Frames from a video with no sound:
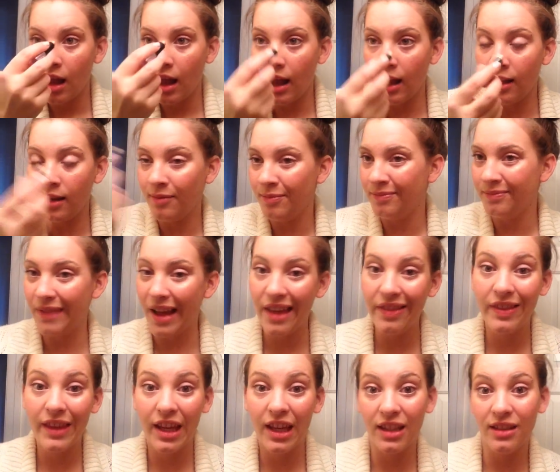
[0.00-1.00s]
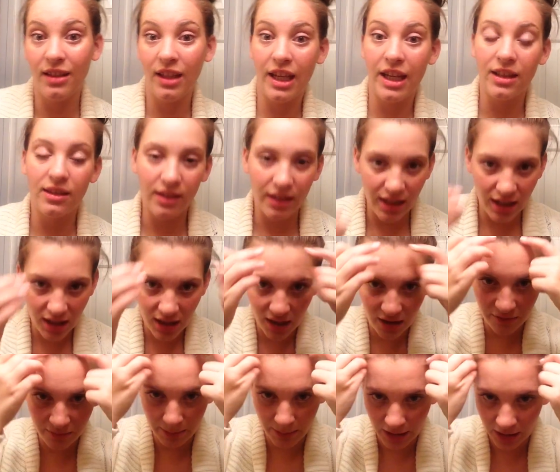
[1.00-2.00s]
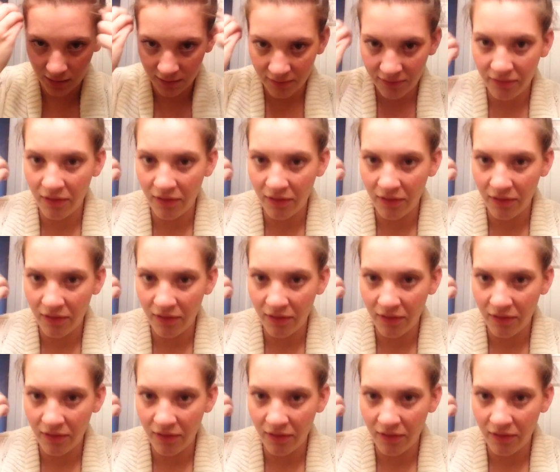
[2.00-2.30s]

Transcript: And then lately I've been